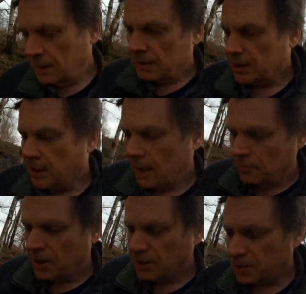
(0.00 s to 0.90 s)
So yeah,
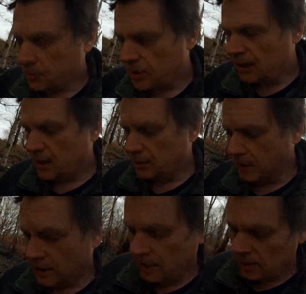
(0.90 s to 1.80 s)
by sorting out
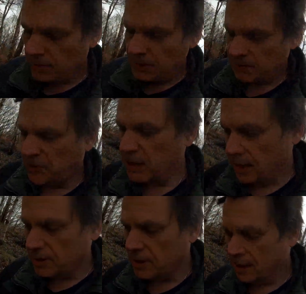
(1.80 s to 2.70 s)
this
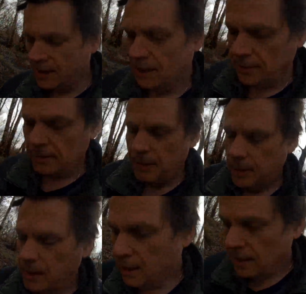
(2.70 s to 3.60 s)
video today
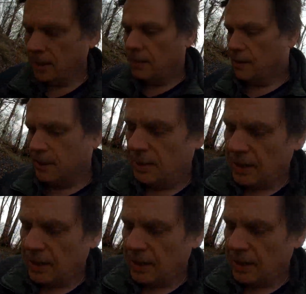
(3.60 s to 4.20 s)
and